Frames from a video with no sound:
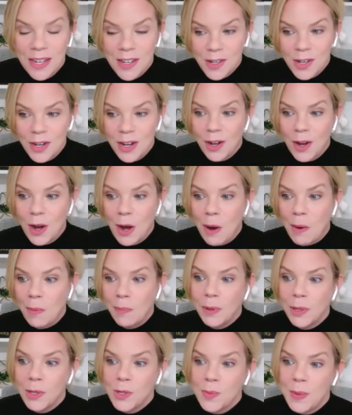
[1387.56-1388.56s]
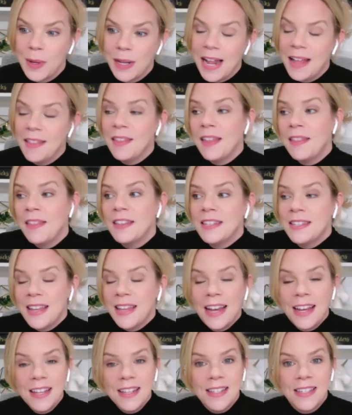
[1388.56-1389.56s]
such an accomplishment. And then the
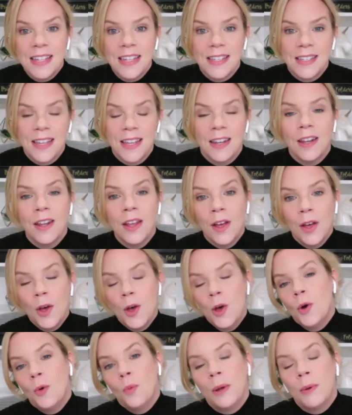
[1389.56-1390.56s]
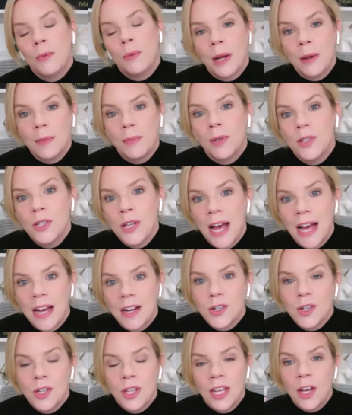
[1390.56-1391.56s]
second season, we were able to
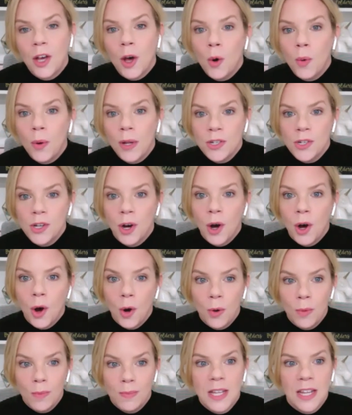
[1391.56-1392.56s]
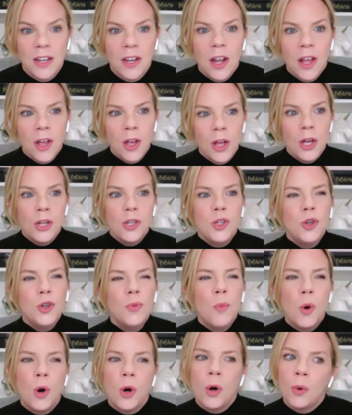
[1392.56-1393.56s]
actually go into homes and do
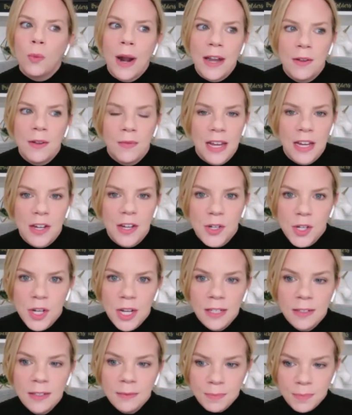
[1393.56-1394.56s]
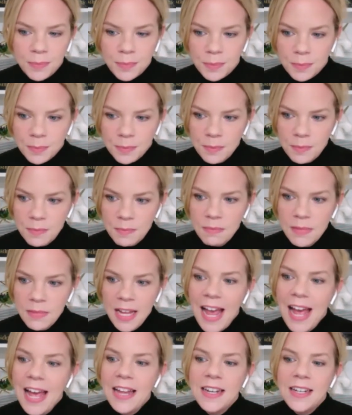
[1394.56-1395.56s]
more renovation,
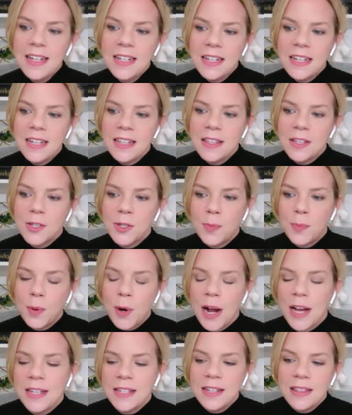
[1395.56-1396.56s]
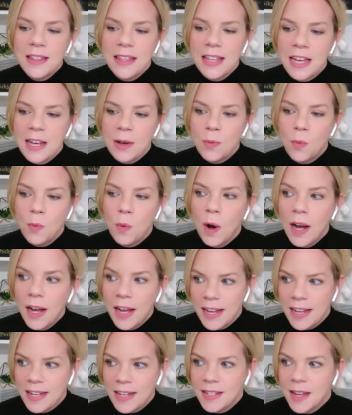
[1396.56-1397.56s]
and the surprising thing
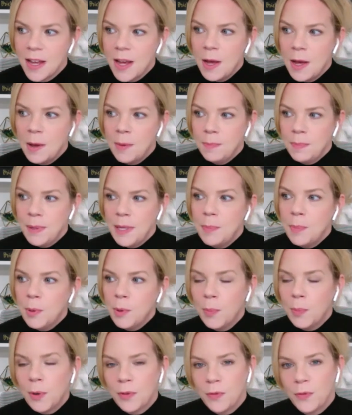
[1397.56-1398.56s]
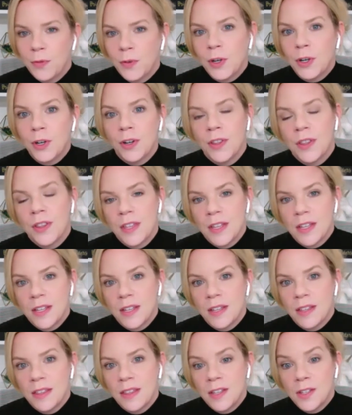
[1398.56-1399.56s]
was people preferred
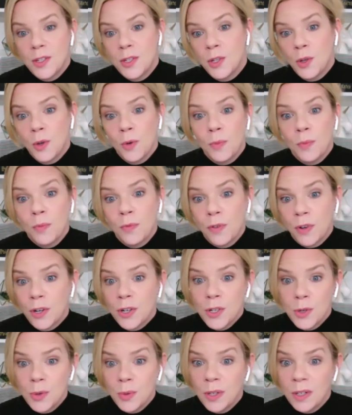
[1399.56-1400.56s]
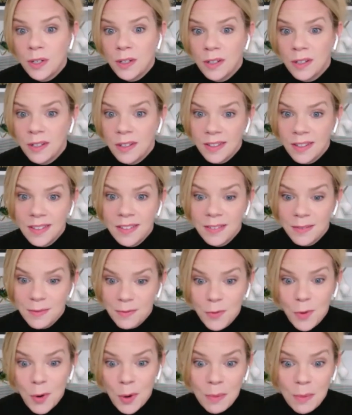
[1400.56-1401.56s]
the Zoom virtual
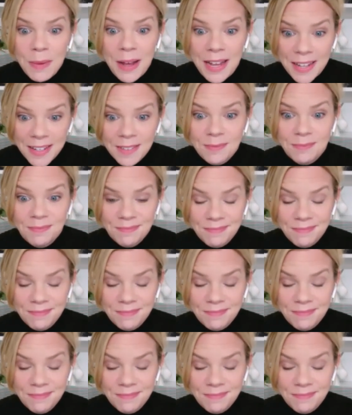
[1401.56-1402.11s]
format,